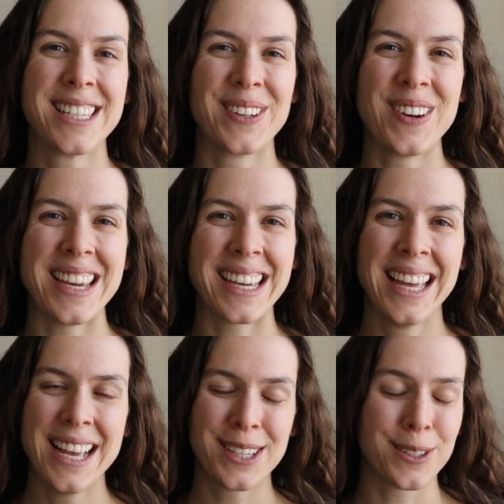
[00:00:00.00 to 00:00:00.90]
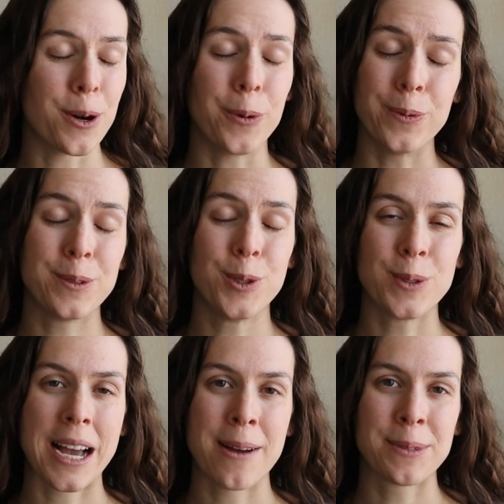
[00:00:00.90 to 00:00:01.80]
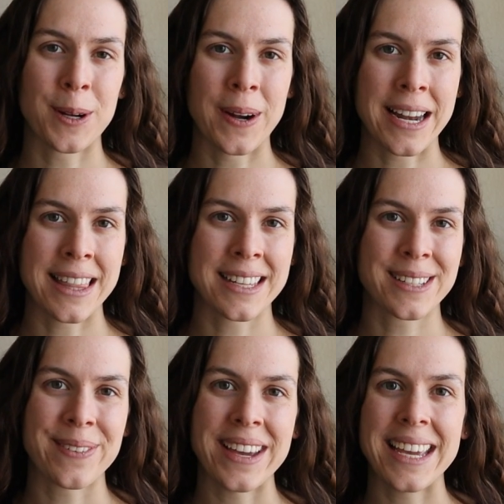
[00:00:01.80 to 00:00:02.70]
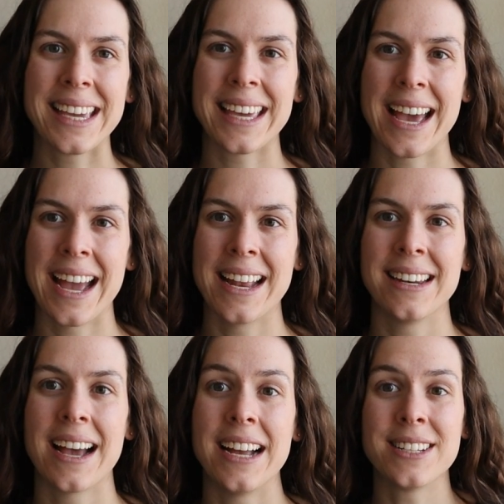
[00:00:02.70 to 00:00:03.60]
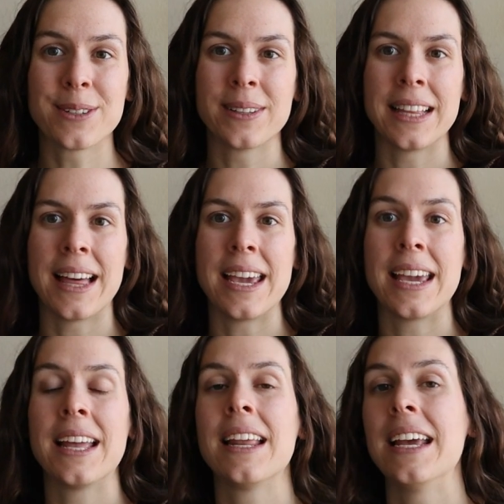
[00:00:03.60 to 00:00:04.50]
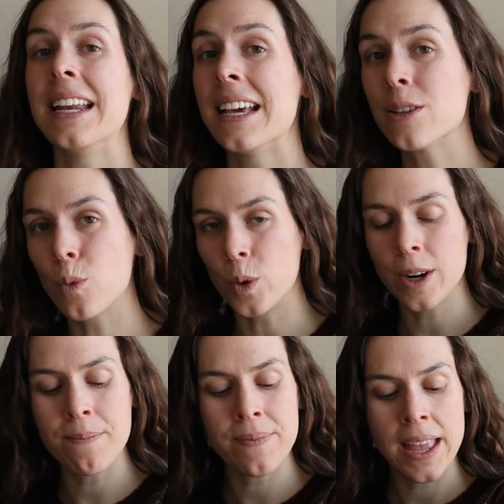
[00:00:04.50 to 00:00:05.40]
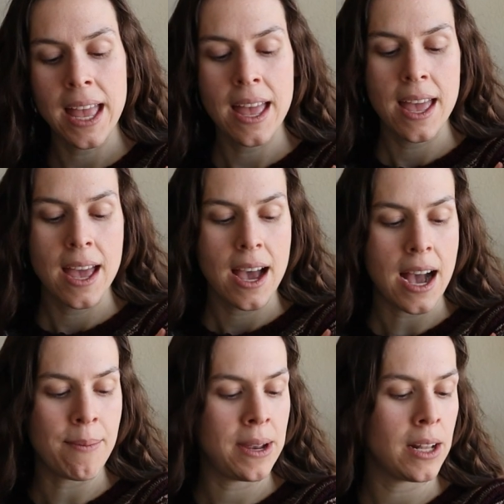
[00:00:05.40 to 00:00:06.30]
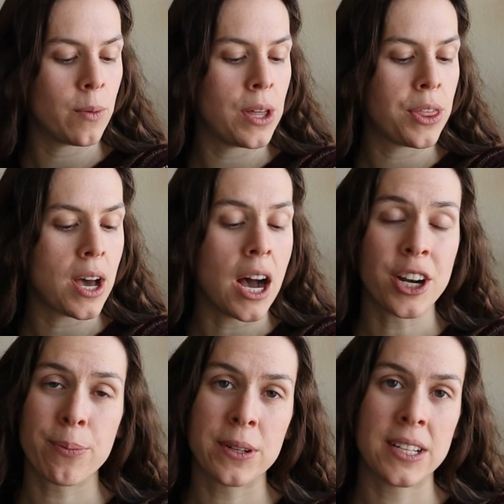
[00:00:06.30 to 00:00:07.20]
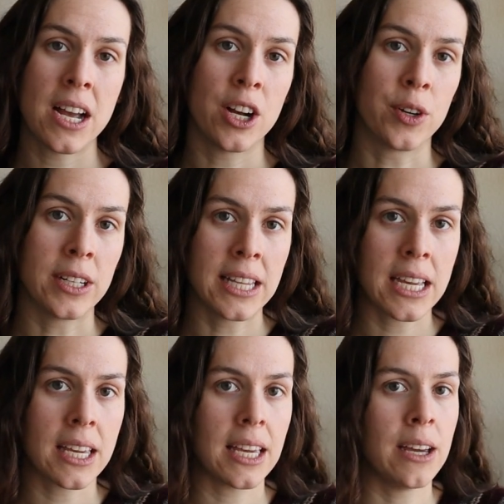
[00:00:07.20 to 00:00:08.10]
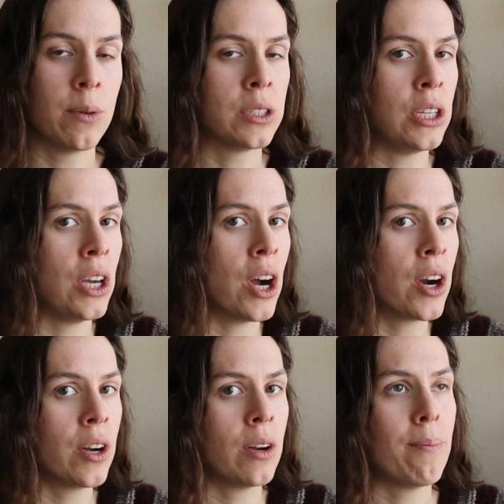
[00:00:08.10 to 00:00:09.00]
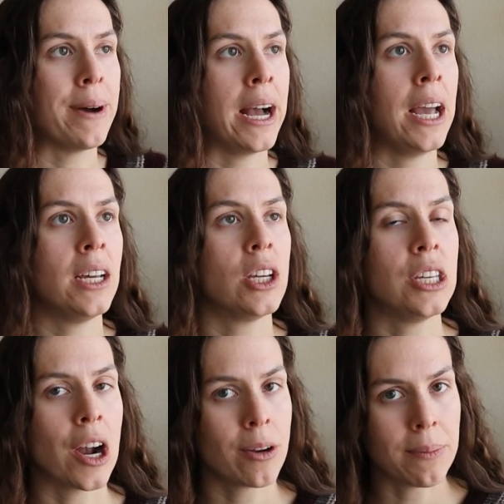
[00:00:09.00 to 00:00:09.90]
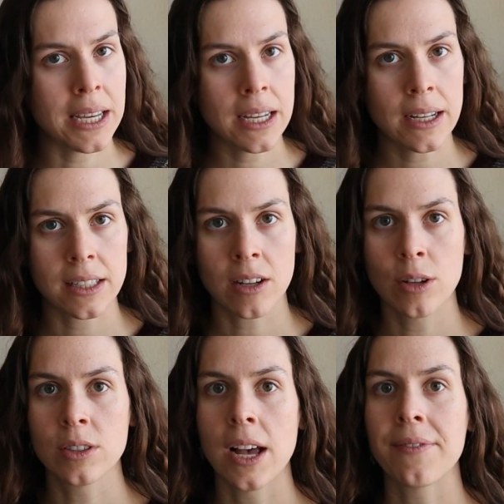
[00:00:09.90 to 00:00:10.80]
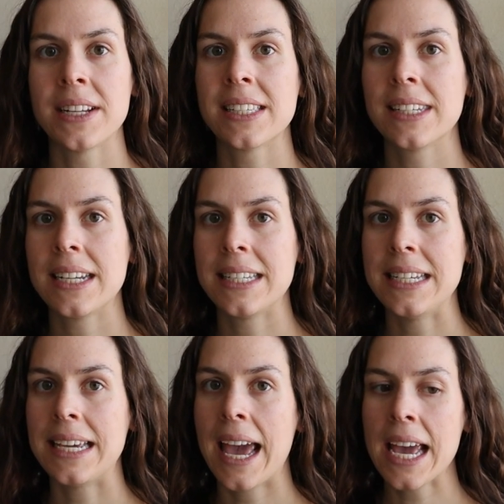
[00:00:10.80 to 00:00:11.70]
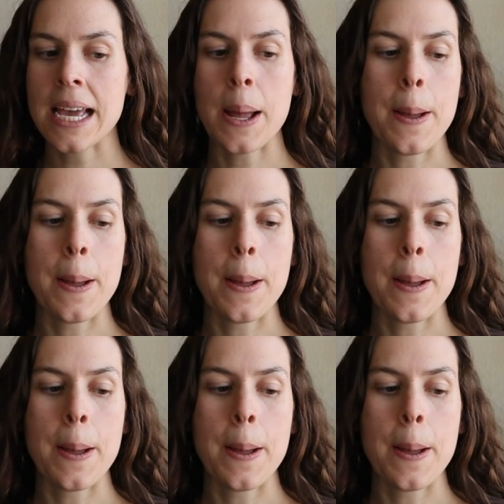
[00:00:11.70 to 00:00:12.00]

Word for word: this week, so two times already this week, and I just really like it. It is warm. I made it with 100% acrylic. It was a yarn by Yarnbee. It's called Soft and Sleek DK.